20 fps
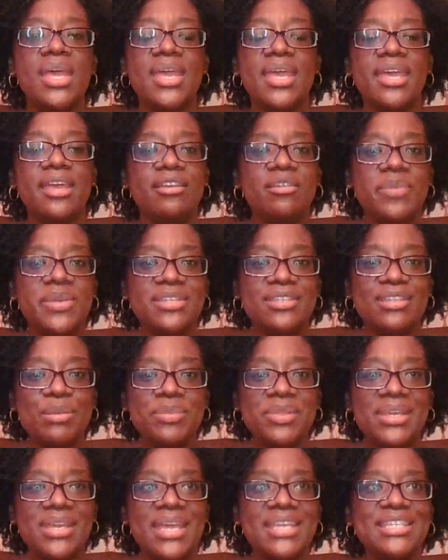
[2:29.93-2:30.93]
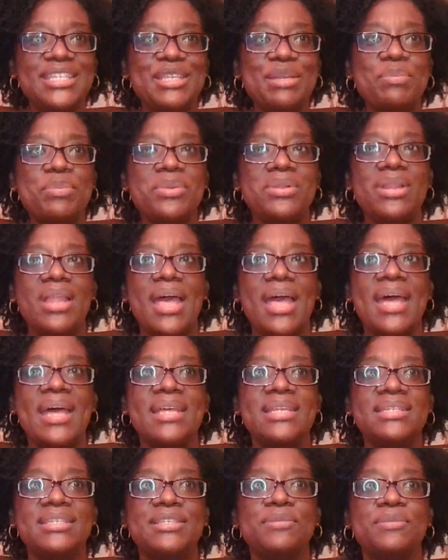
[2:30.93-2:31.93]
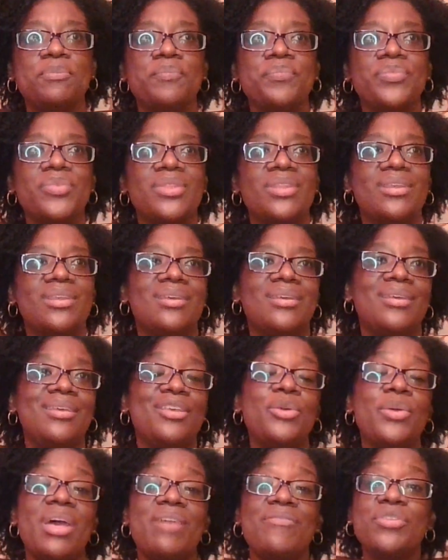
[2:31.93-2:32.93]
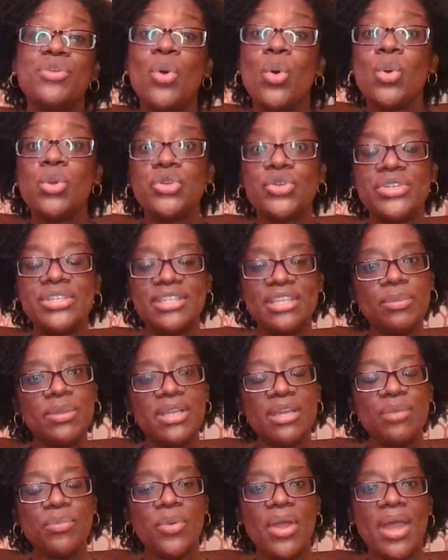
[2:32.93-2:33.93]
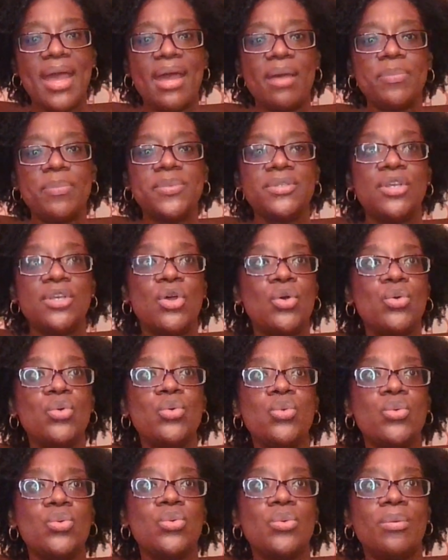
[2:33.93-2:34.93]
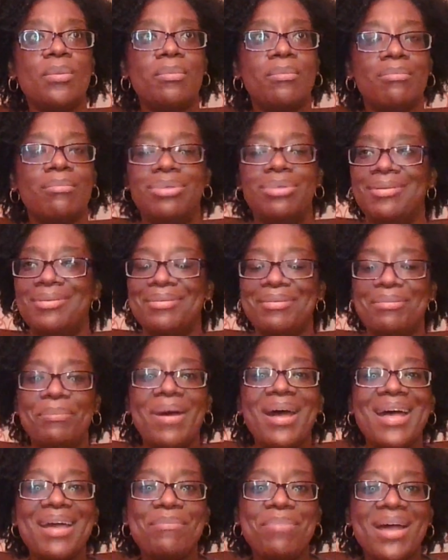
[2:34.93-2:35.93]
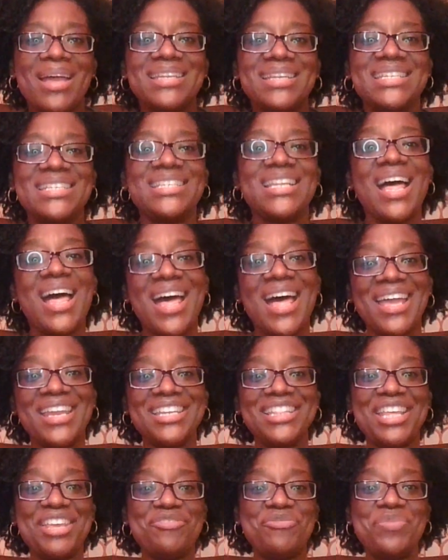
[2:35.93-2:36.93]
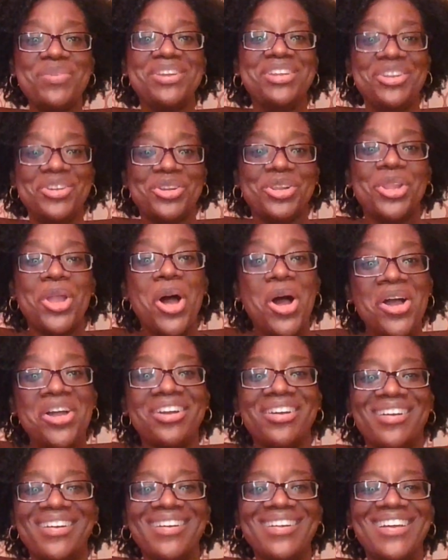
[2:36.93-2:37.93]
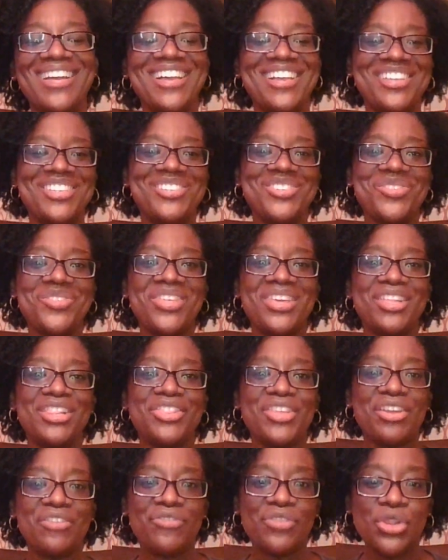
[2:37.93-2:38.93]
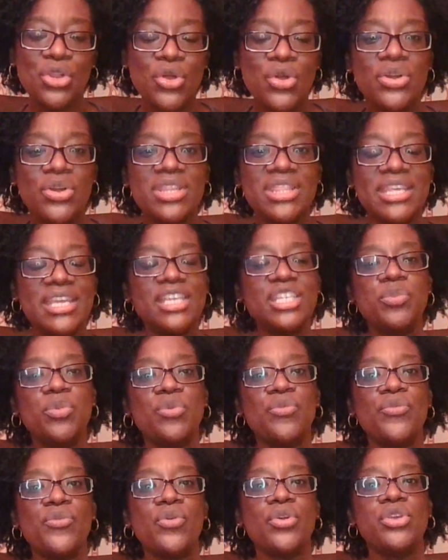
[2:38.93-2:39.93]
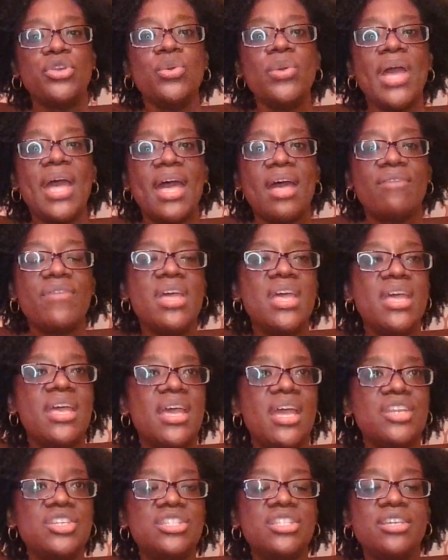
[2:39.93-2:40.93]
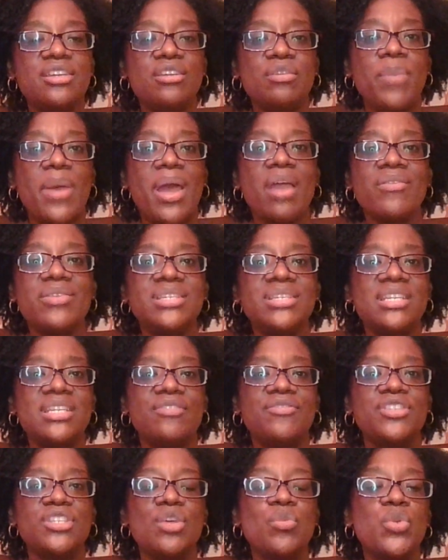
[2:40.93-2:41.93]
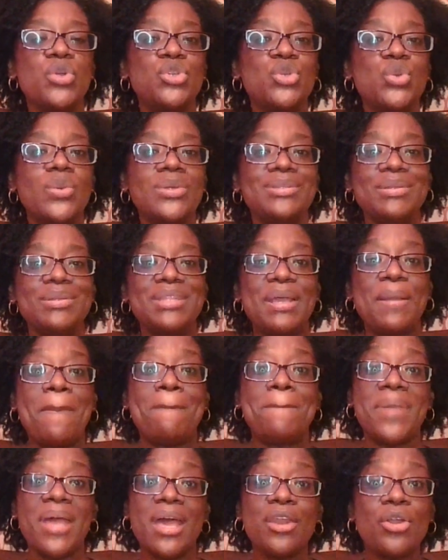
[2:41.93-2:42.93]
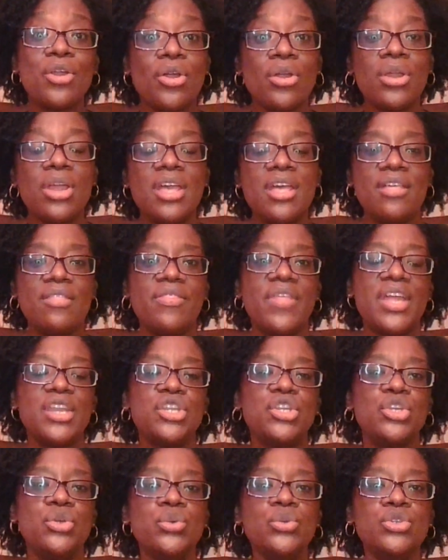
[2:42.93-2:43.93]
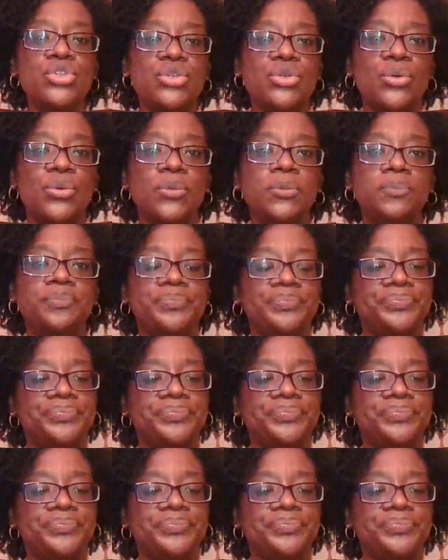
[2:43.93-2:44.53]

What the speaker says: It could be something as simple as you have an older sibling, perhaps, who by design, they've been here longer, so they've learned things before you have. And just the comparison of someone doing something better than you do